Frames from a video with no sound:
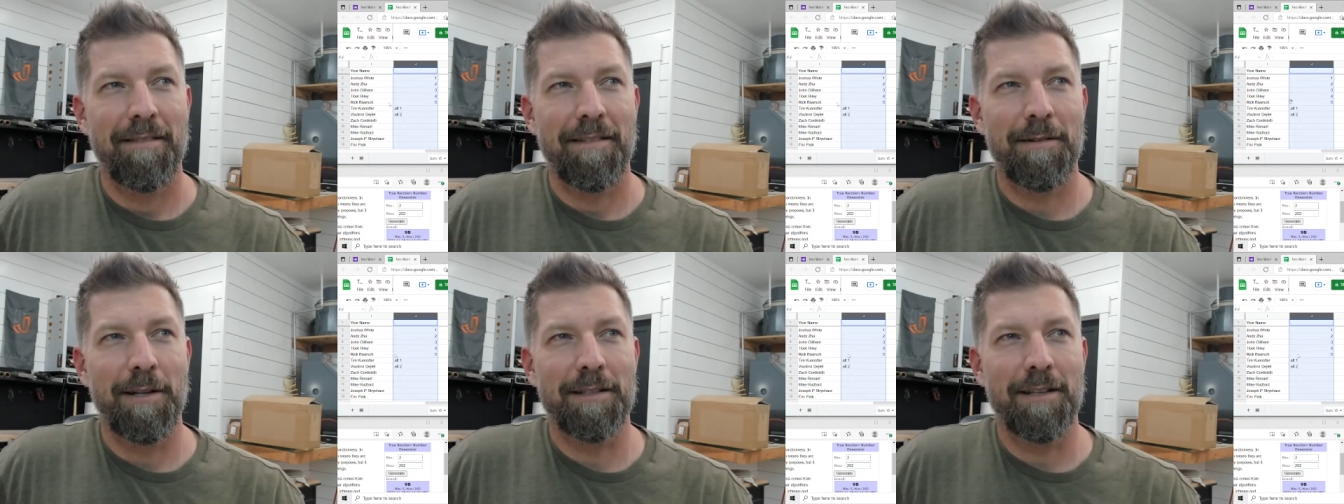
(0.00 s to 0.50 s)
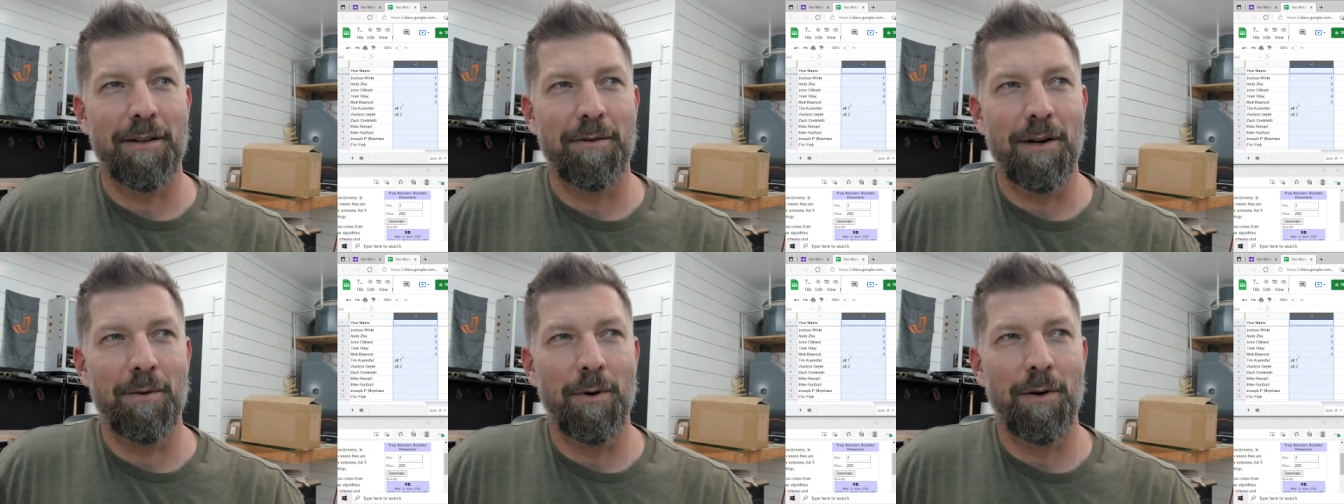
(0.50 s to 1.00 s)
clicked on the
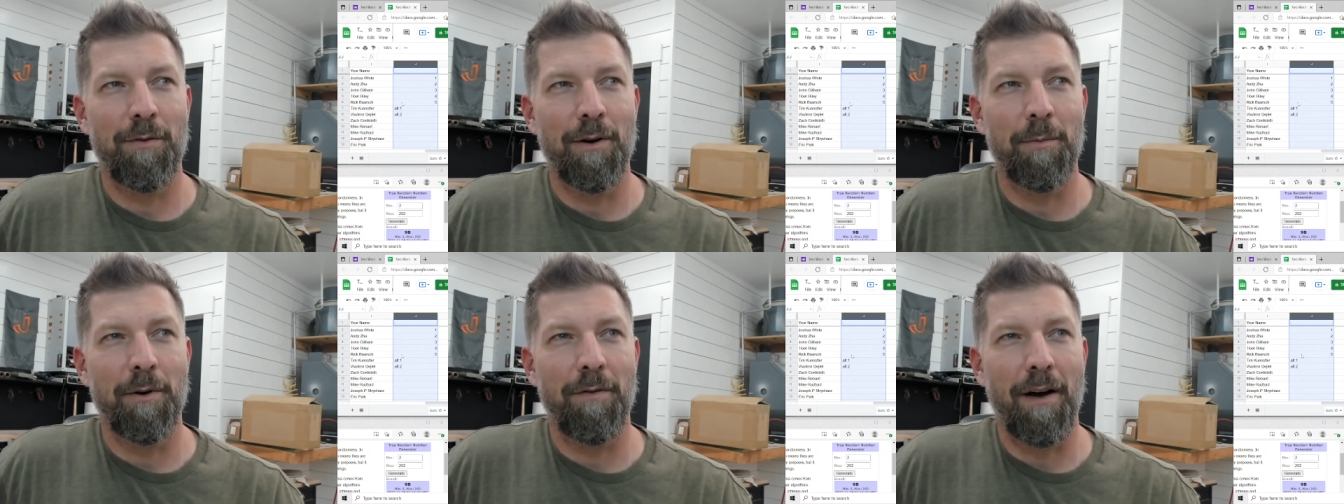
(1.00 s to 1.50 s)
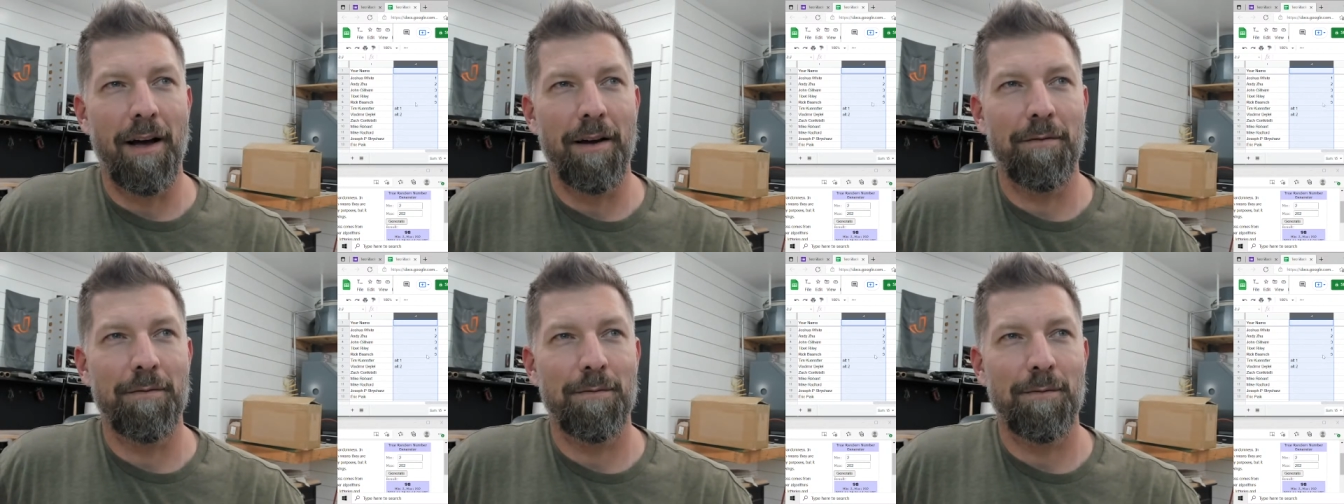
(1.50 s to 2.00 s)
wrong one for number
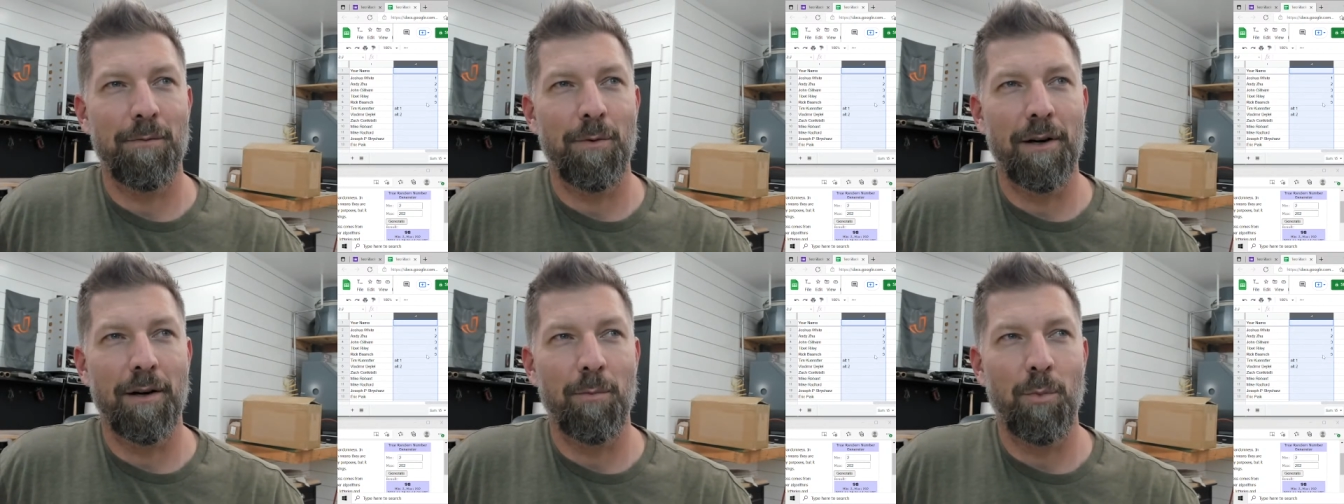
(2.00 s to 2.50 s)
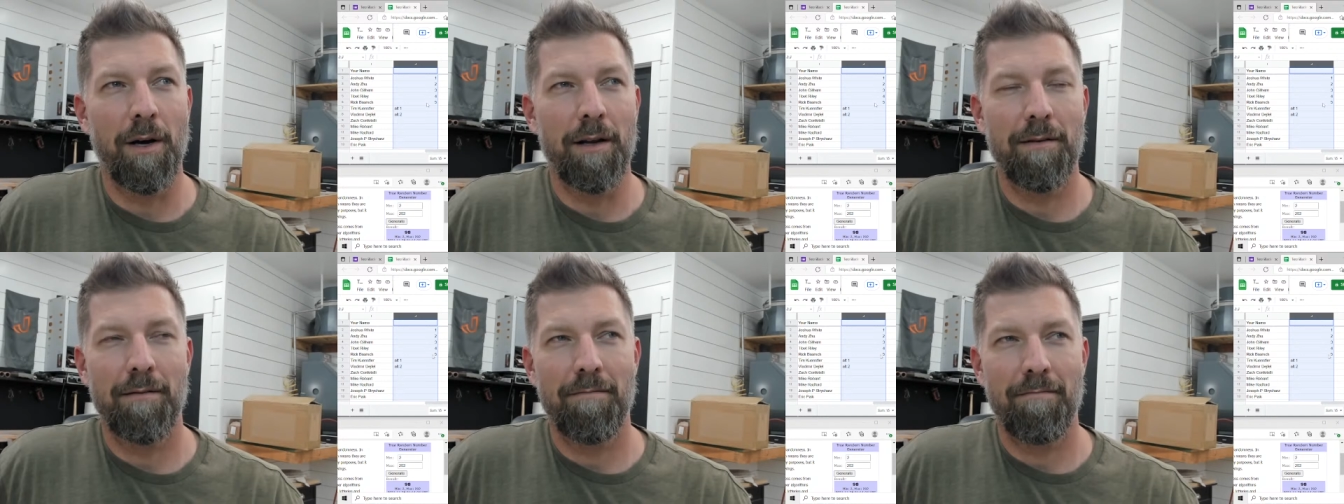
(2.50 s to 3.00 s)
5 winner,
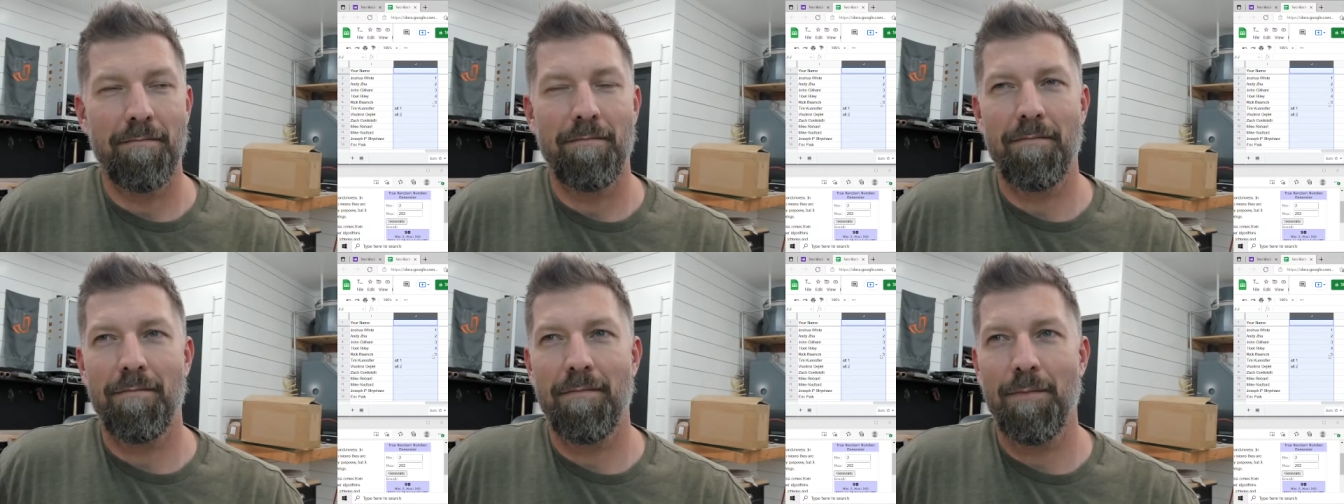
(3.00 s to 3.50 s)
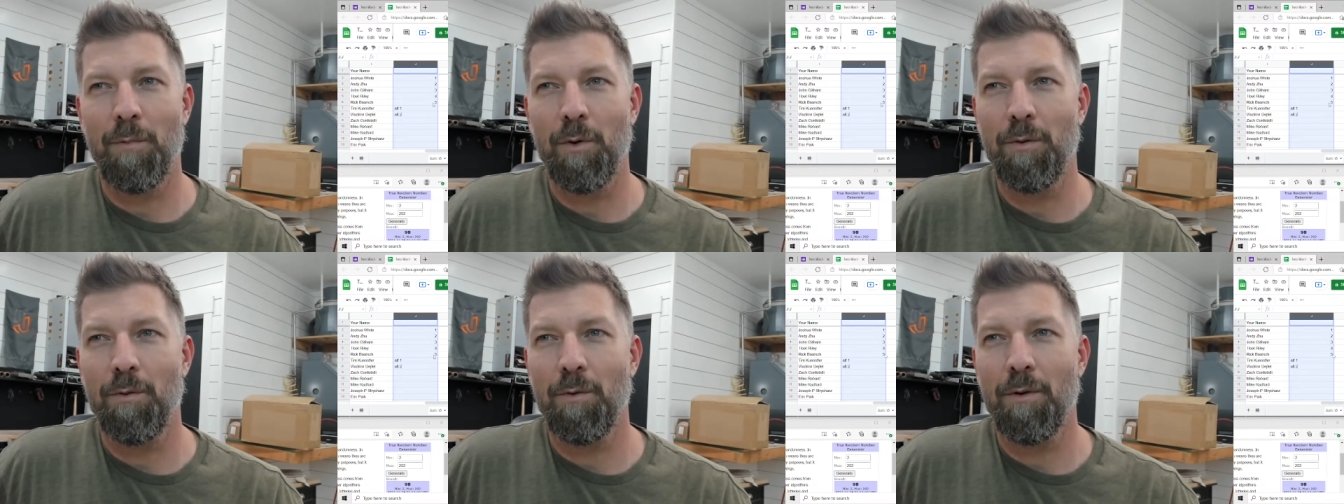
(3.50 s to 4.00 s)
but
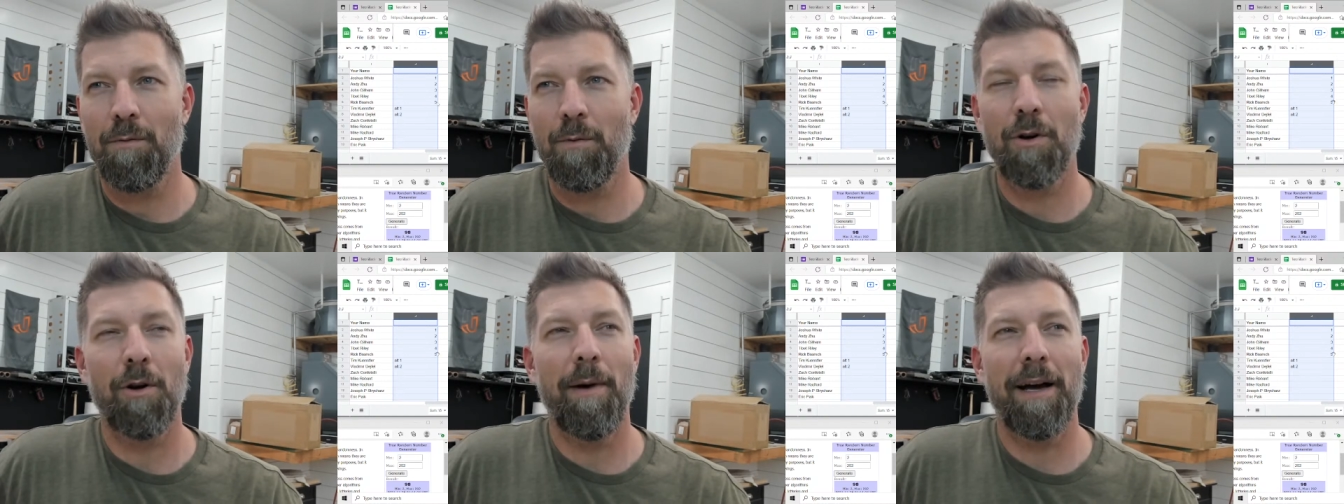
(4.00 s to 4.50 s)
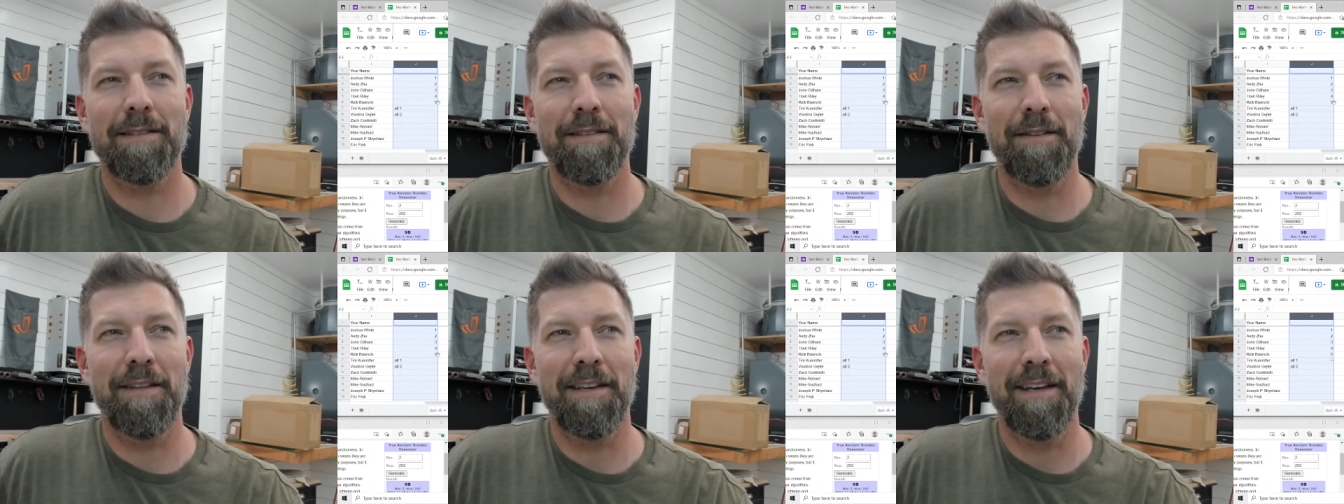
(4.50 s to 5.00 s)
we'll go back to
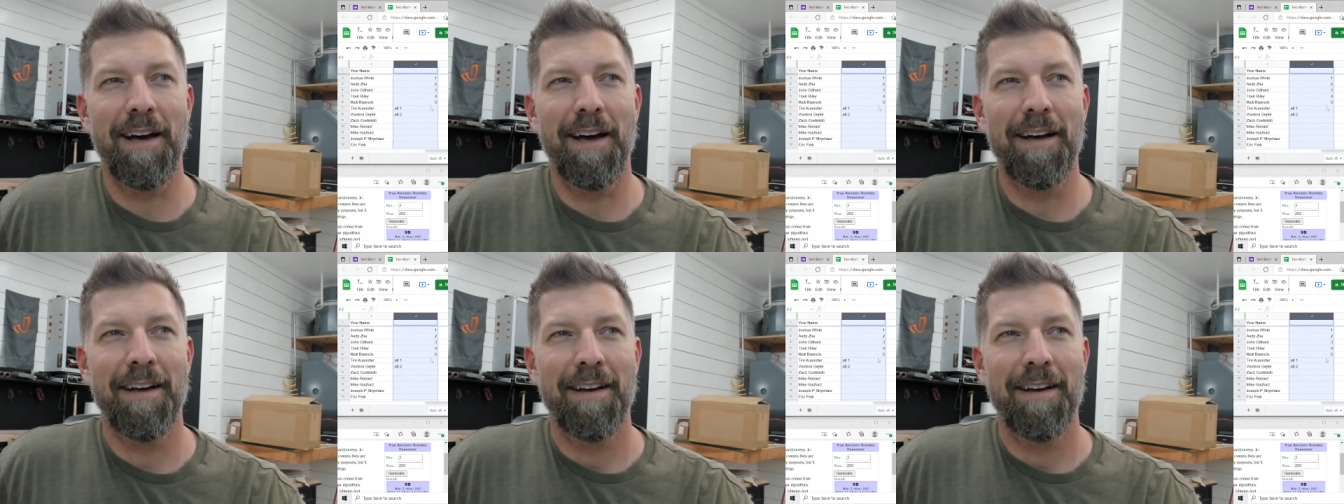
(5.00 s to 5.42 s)
the.